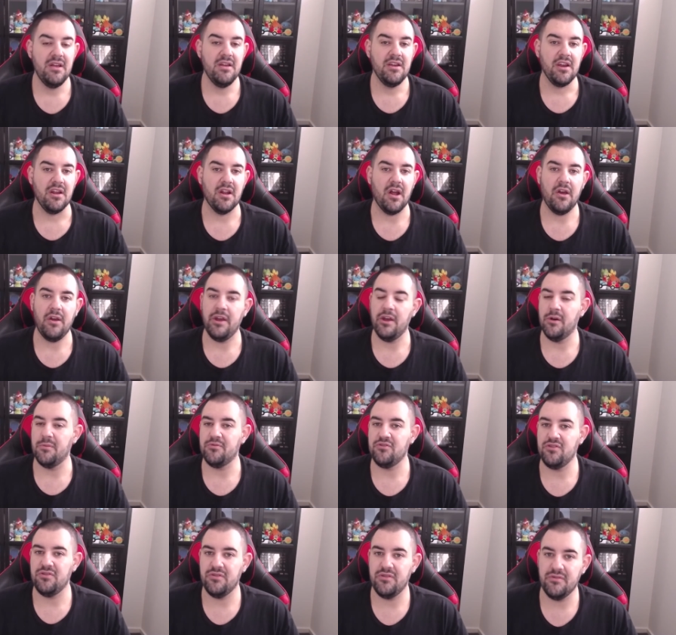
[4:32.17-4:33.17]
you know,
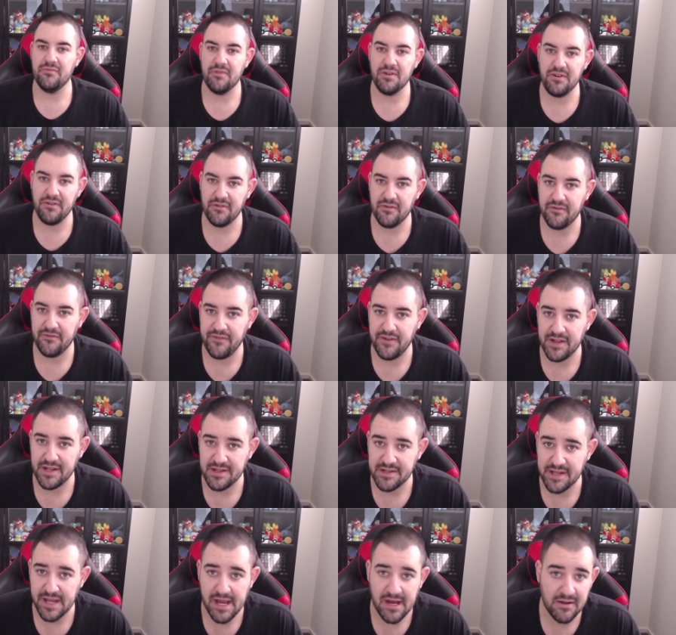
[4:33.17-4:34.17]
helped you when you were feeling
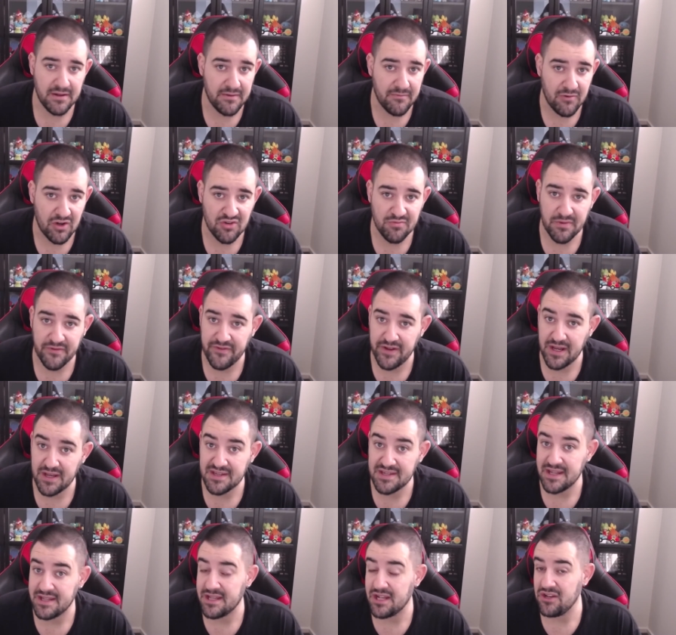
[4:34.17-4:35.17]
down, watch my
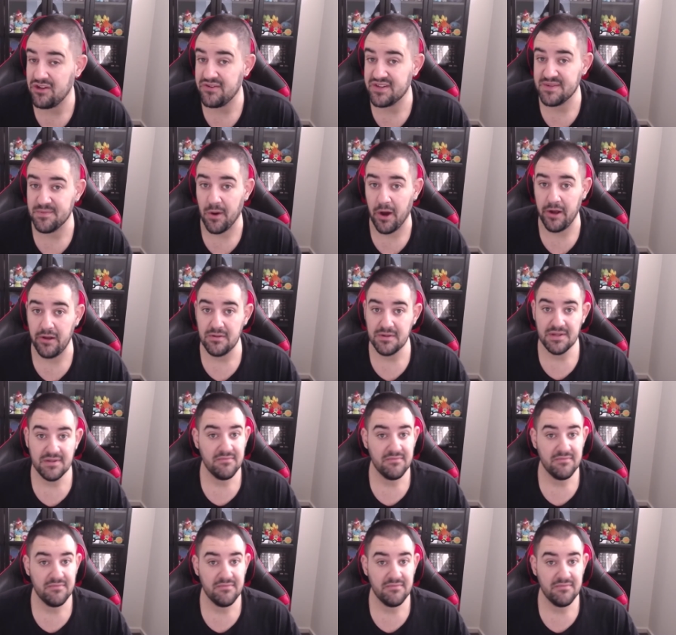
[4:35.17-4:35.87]
videos and then you smiled,